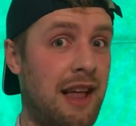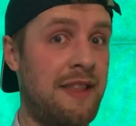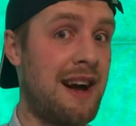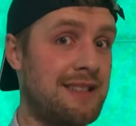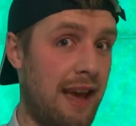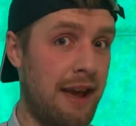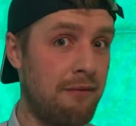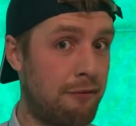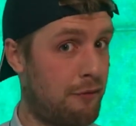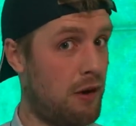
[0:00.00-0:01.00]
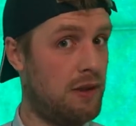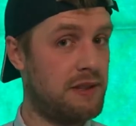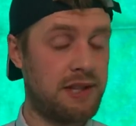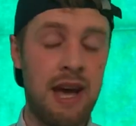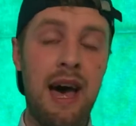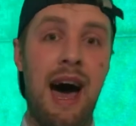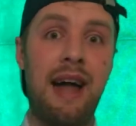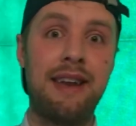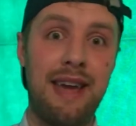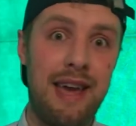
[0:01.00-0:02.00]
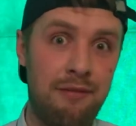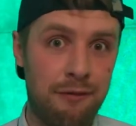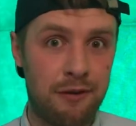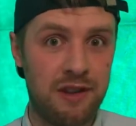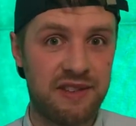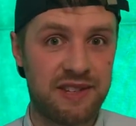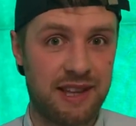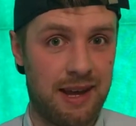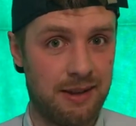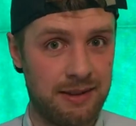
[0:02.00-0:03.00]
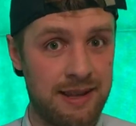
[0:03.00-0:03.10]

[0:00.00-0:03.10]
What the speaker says: and that is inference. And inference skills